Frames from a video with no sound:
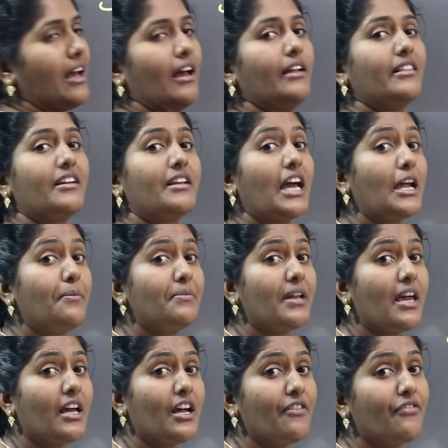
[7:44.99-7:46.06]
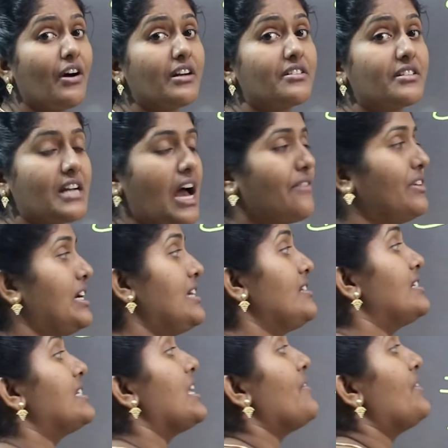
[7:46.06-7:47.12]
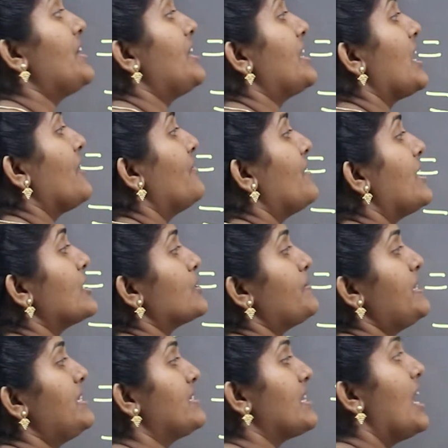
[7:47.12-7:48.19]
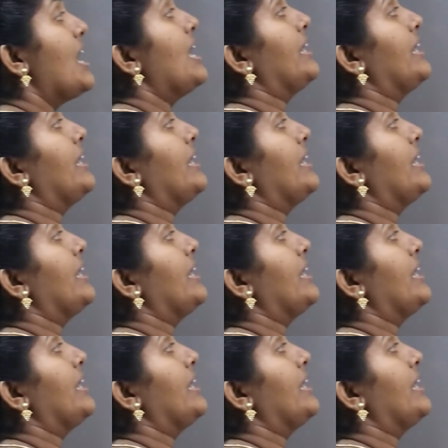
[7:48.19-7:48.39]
and the time taken for traveling 7.5 hours means